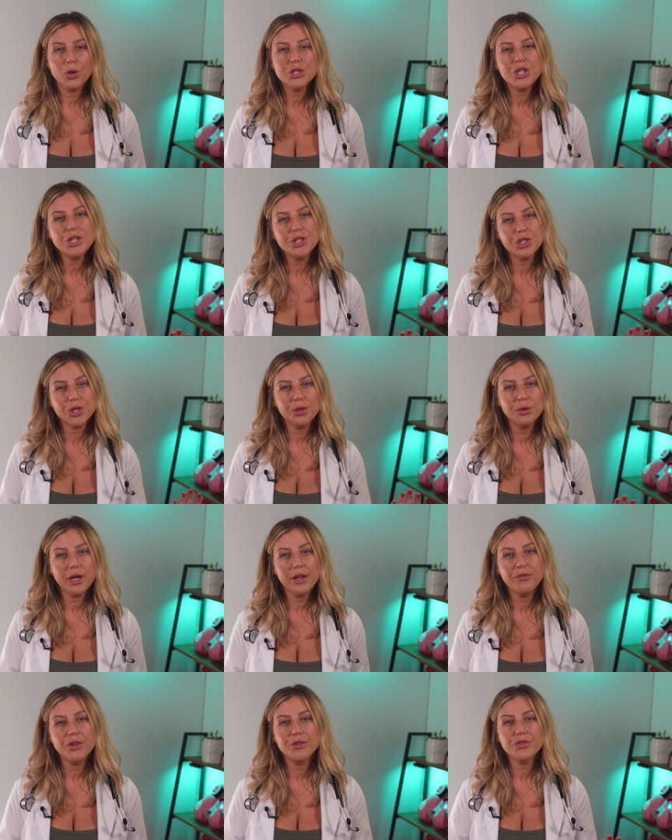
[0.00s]
what do you do
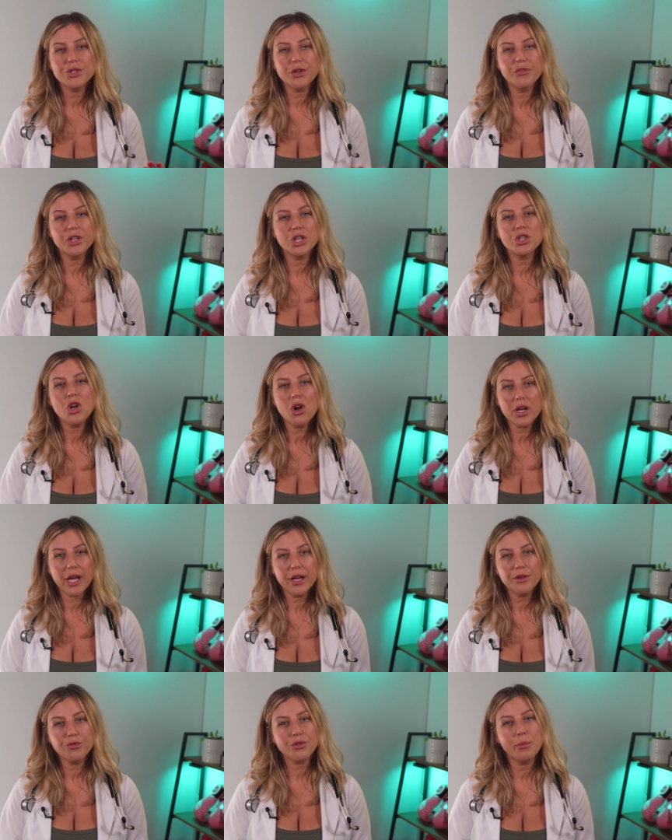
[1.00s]
if you've suffered a
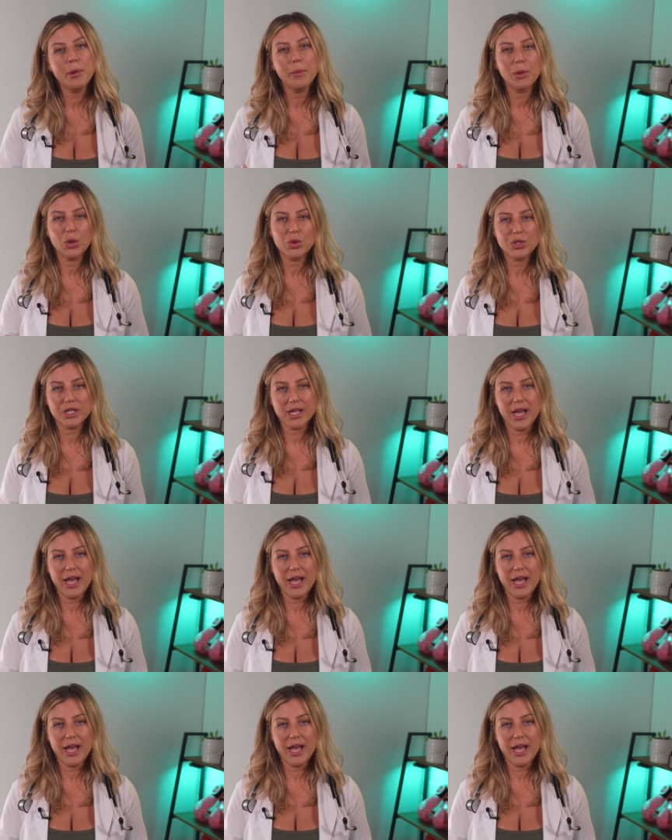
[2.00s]
knockout from a blow to the